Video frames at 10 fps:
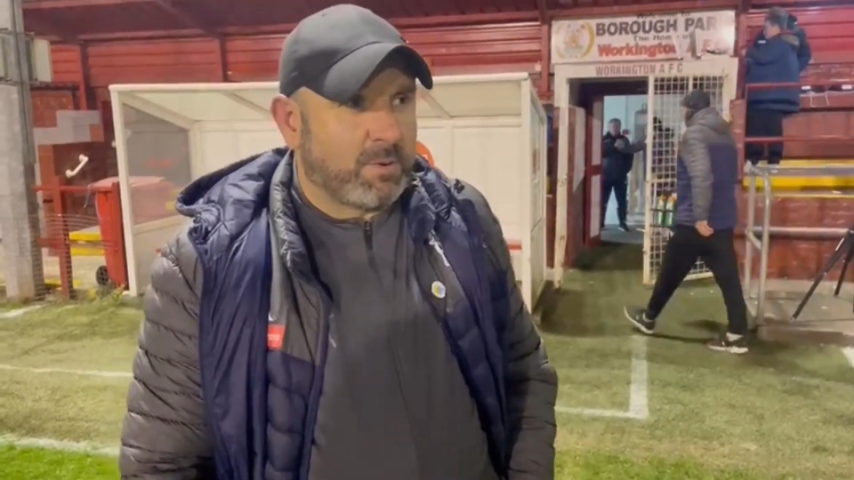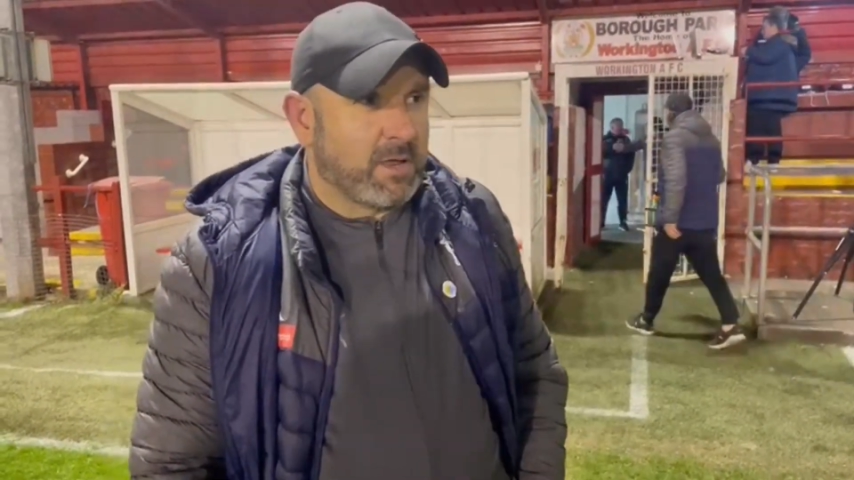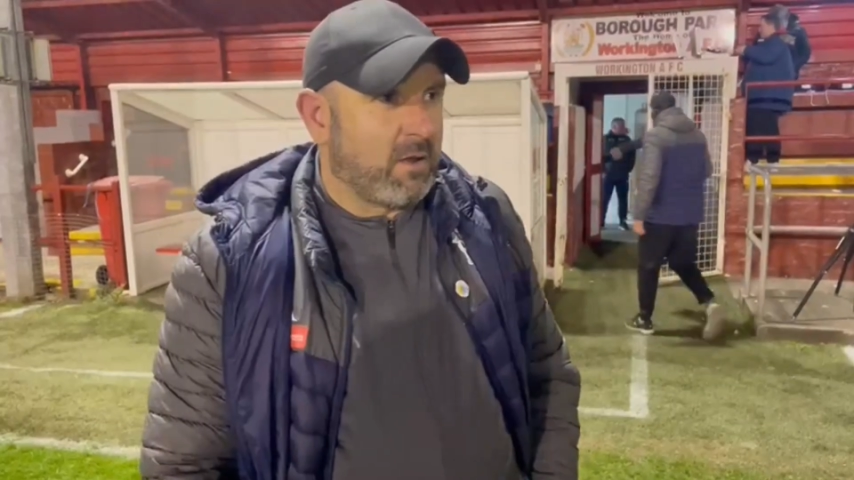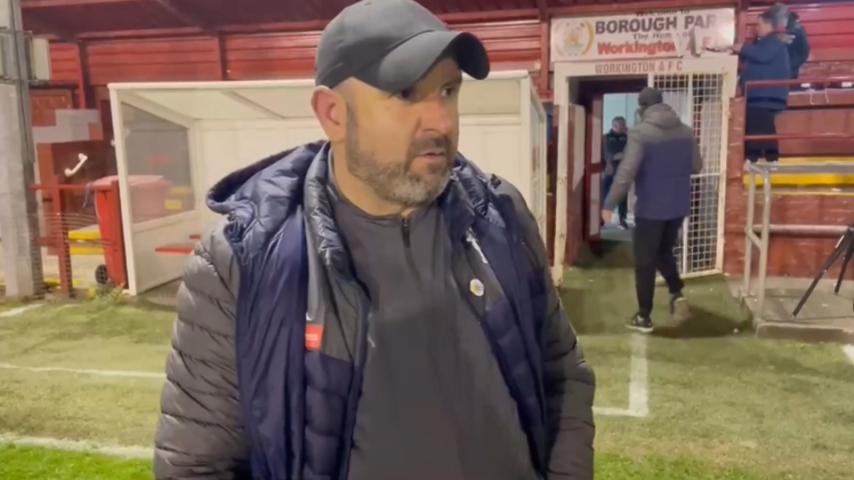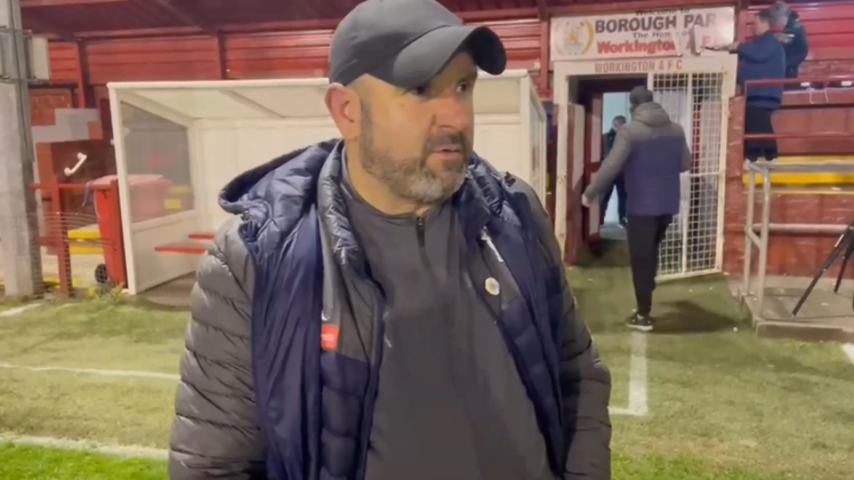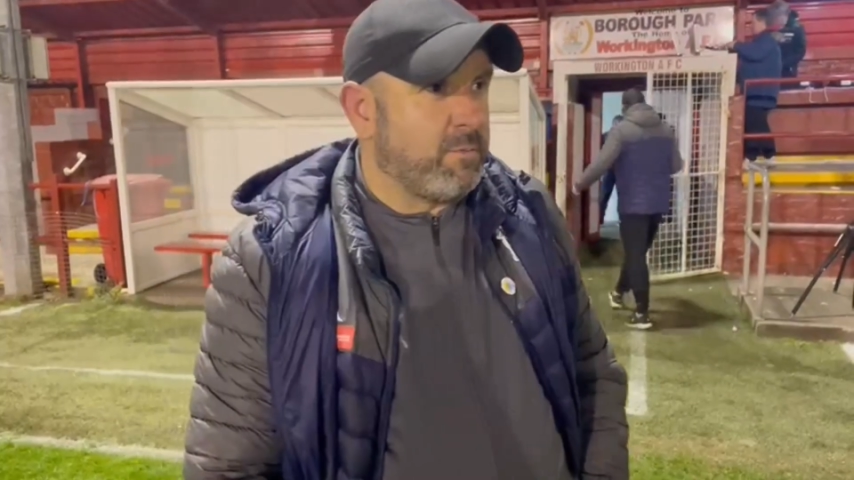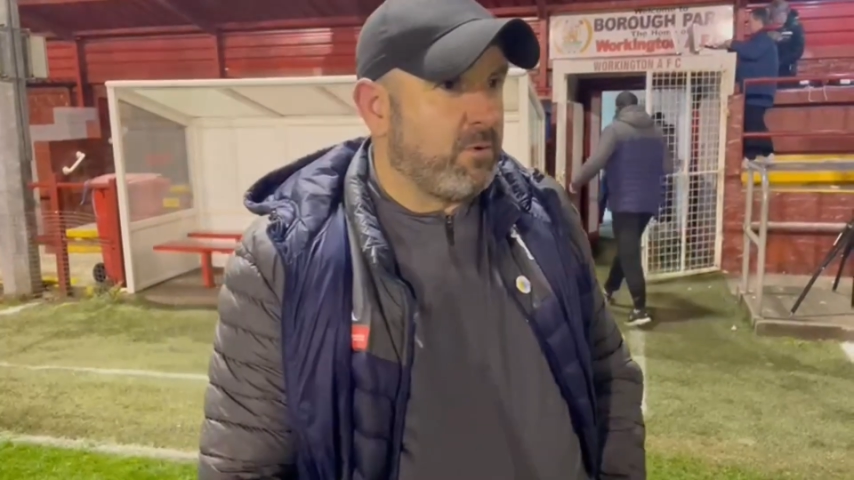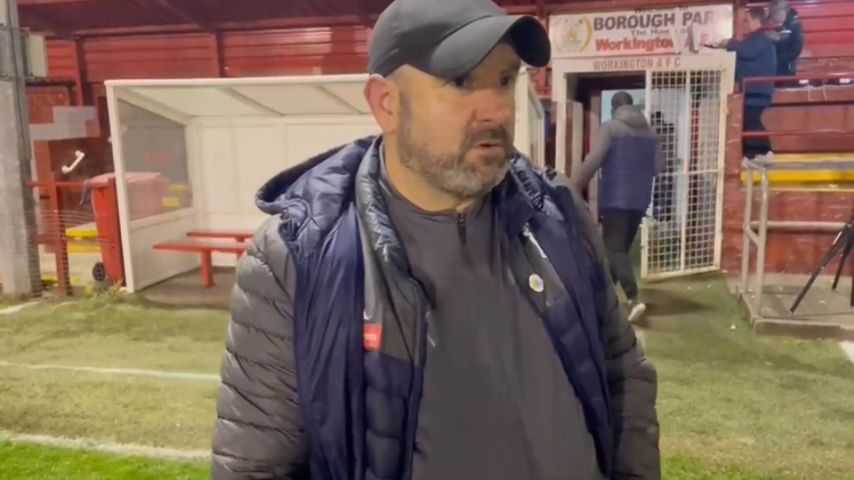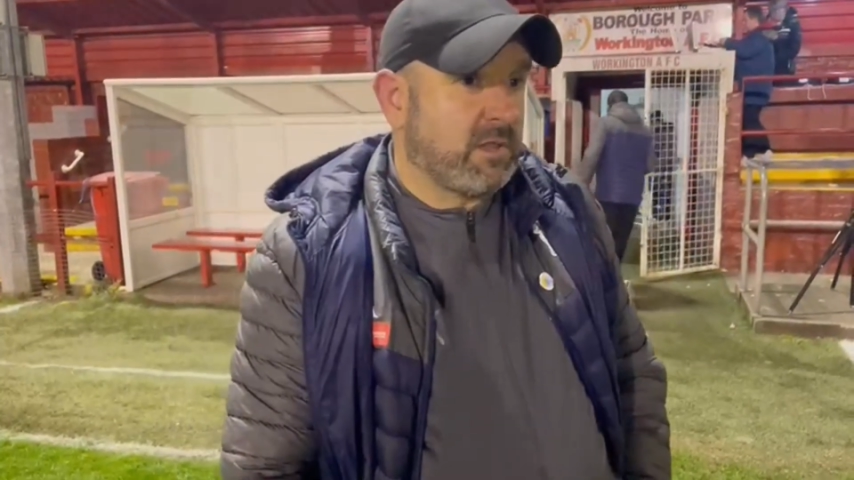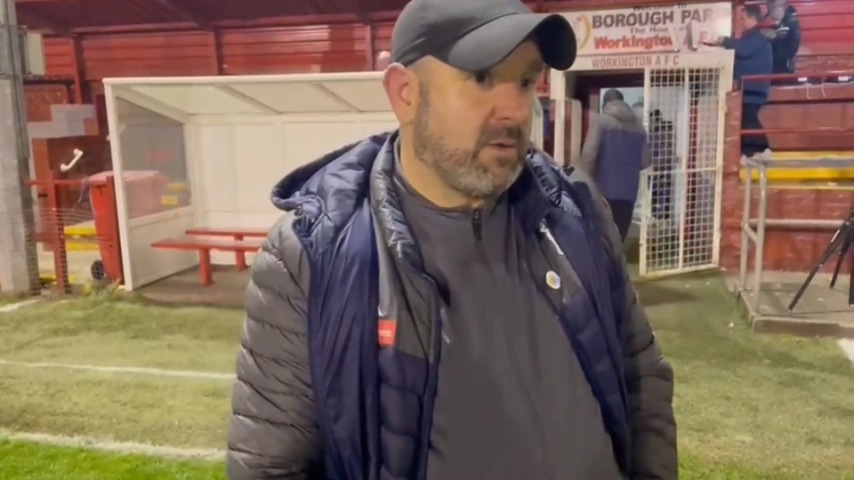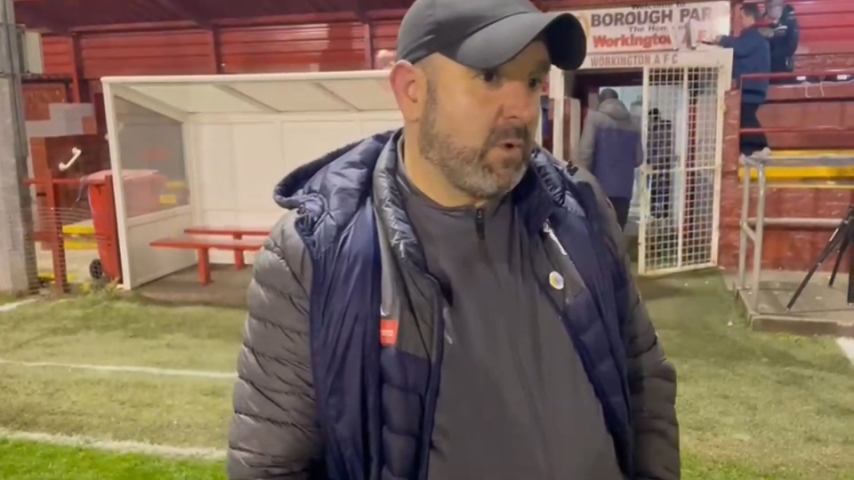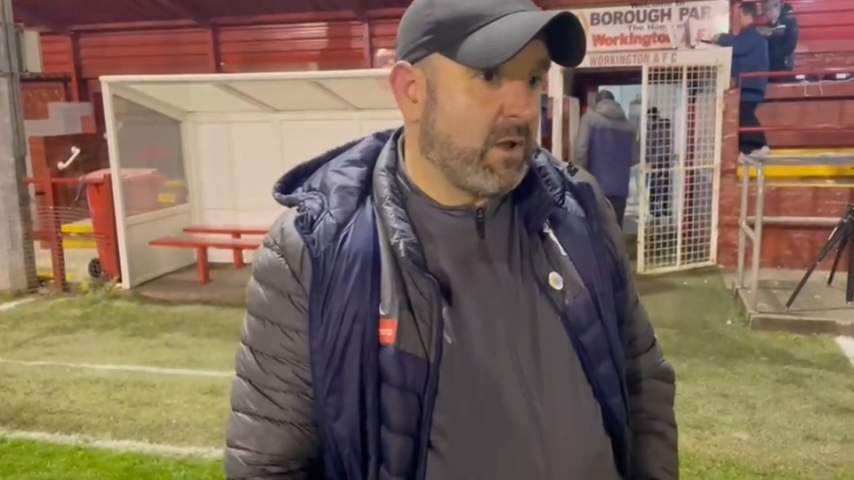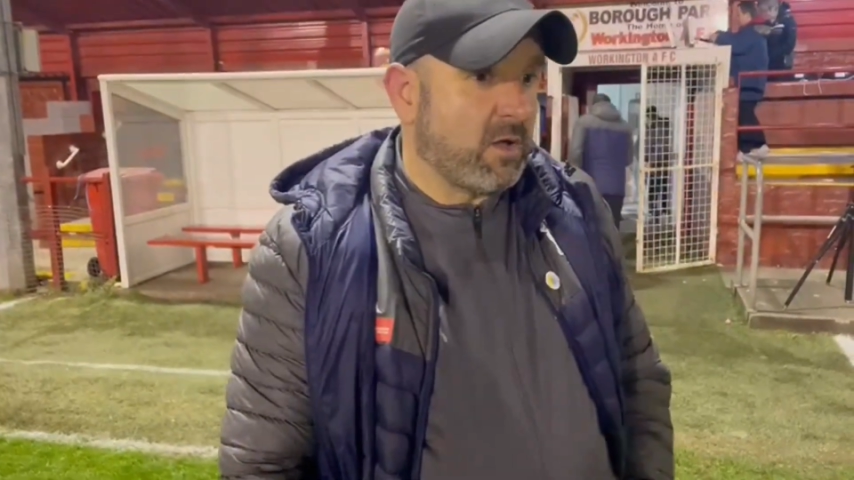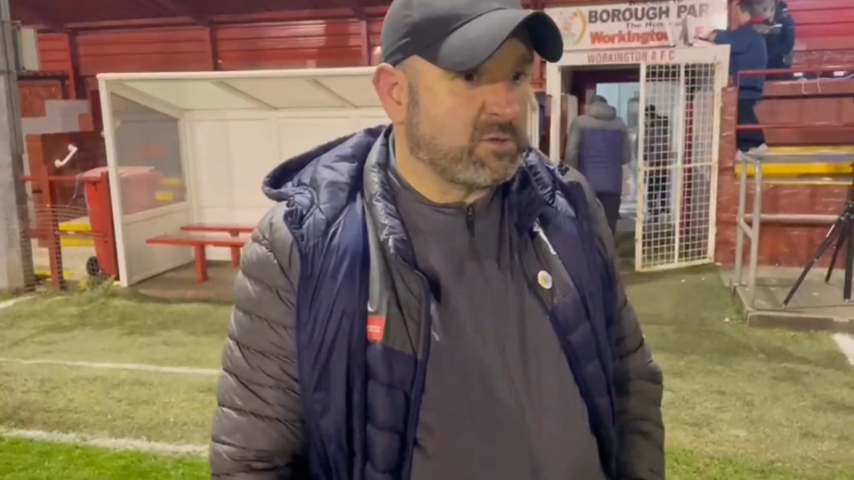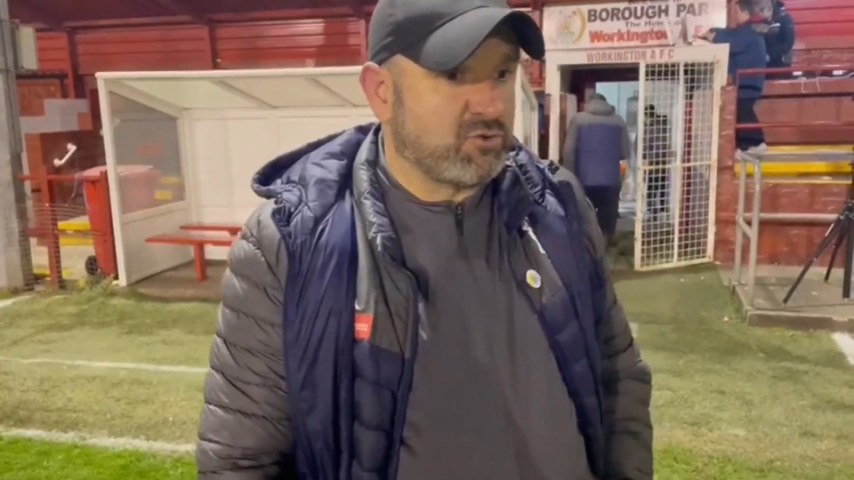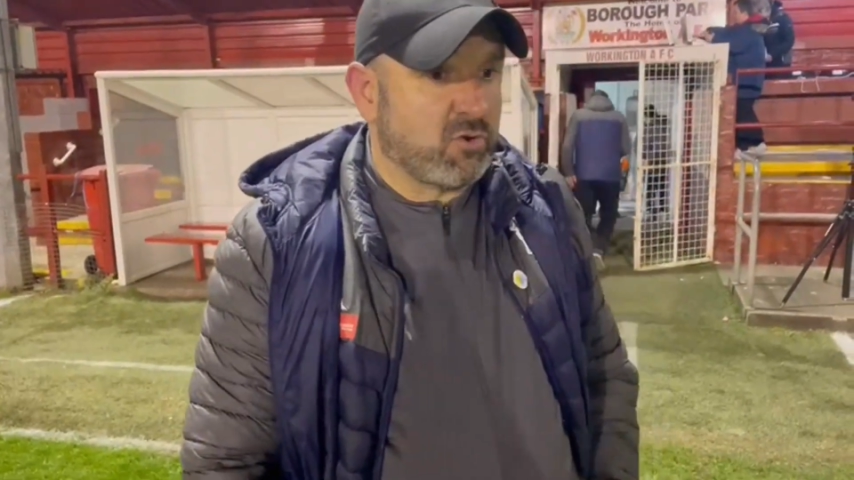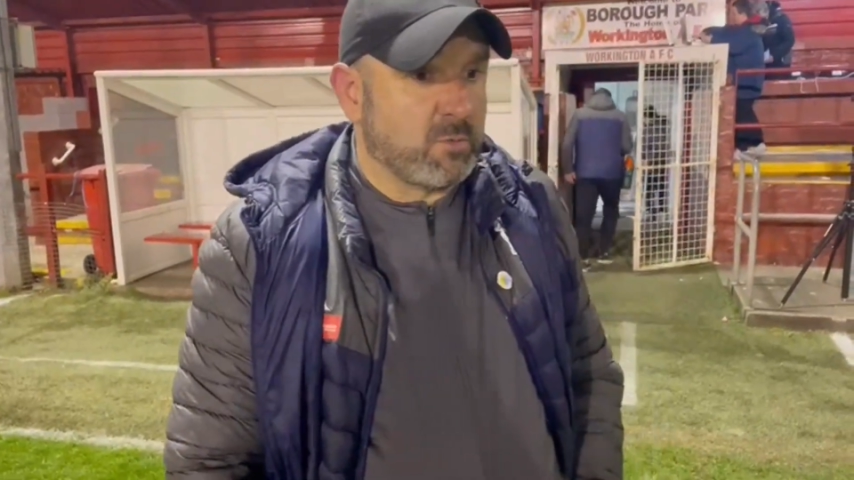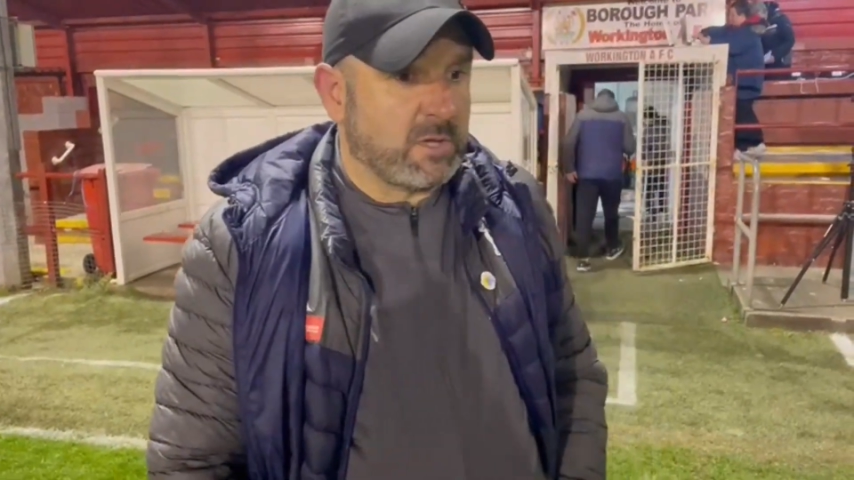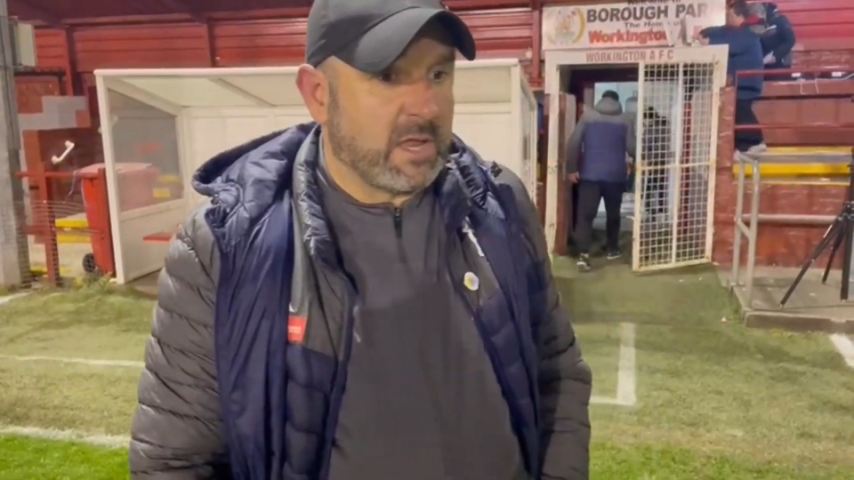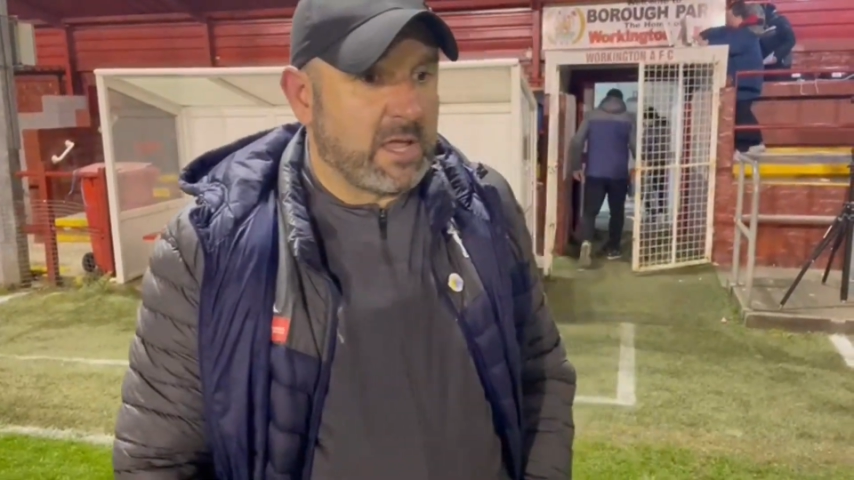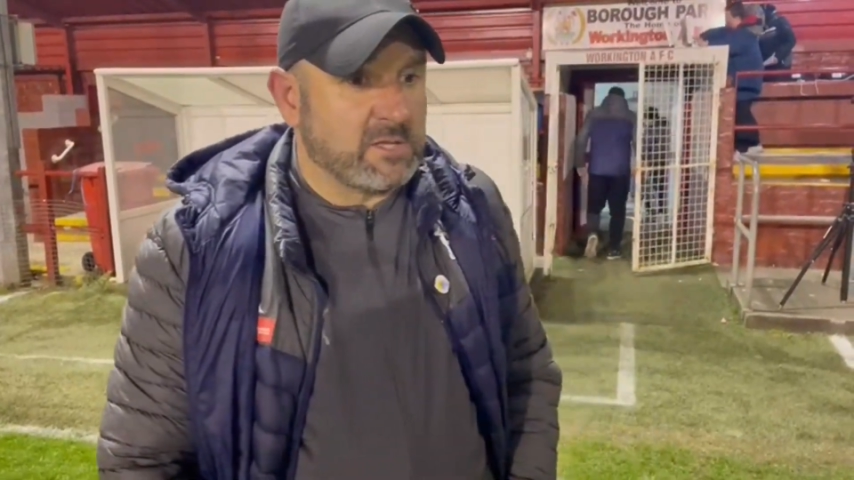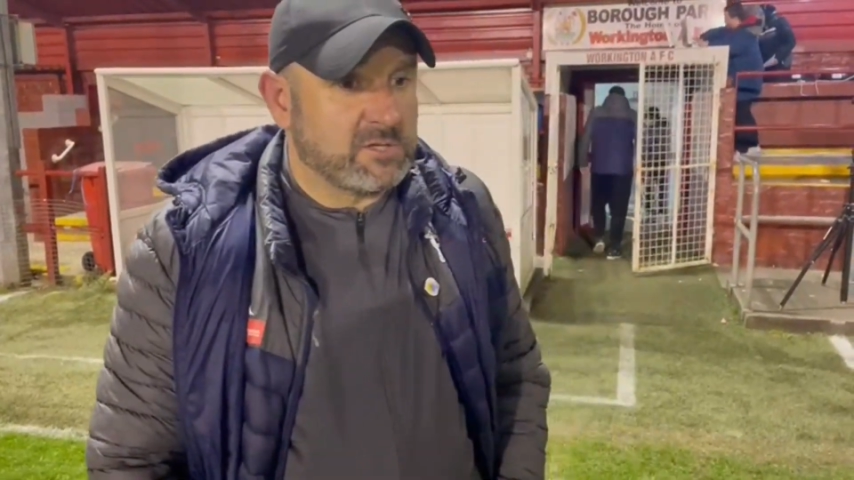played a lot of football. Dean Wynard's struggling with the knees.